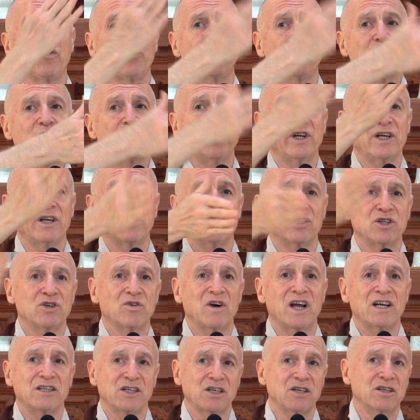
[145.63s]
three are
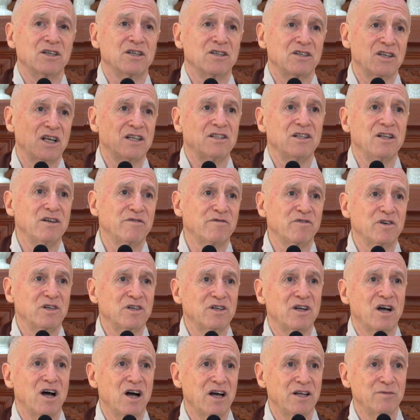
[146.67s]
treasures at different
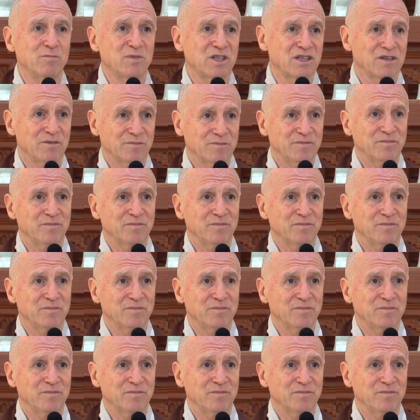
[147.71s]
times.